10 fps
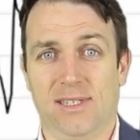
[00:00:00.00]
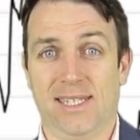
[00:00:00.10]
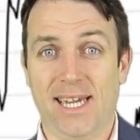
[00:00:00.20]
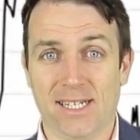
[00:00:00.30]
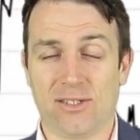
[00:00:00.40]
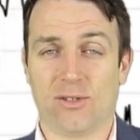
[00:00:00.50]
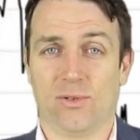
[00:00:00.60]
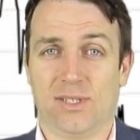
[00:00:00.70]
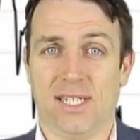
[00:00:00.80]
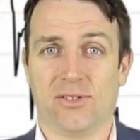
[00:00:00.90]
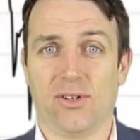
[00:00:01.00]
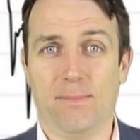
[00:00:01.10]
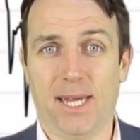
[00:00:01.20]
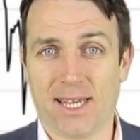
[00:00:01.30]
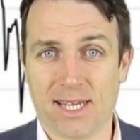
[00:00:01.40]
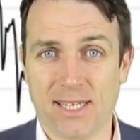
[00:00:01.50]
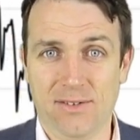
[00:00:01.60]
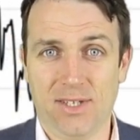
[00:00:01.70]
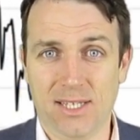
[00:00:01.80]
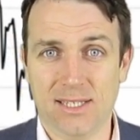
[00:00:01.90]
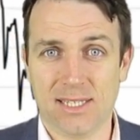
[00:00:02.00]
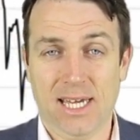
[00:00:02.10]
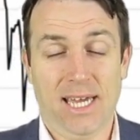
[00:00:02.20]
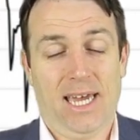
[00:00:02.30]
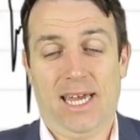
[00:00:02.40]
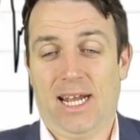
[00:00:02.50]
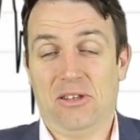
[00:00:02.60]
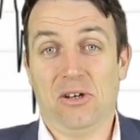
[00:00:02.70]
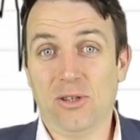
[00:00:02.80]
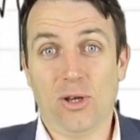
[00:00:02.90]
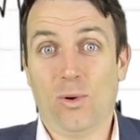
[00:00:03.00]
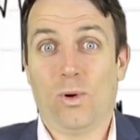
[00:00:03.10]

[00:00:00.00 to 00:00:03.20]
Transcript: thanks to central bank activities, and I don't know